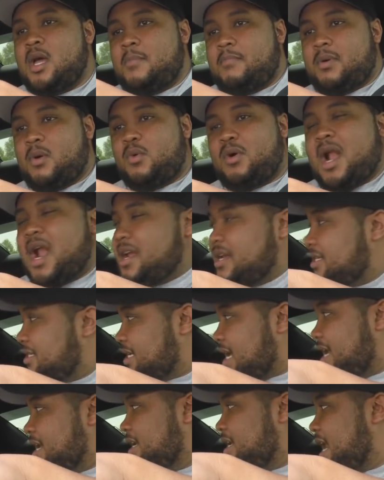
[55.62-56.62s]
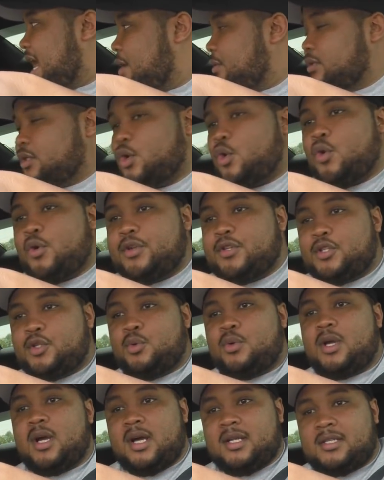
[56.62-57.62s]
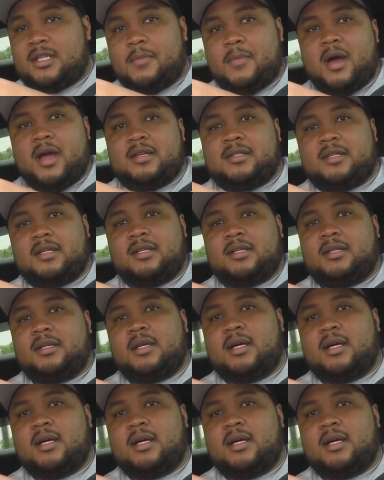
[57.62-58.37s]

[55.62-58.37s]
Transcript: But when I decided I was going to customize it,